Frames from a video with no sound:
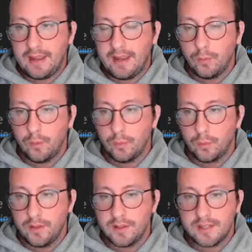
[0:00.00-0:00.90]
It will
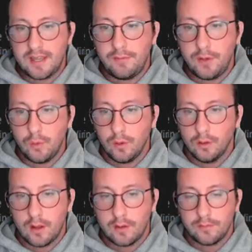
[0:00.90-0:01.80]
really save you a
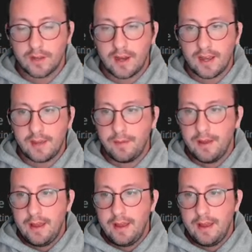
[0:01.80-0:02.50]
lot of time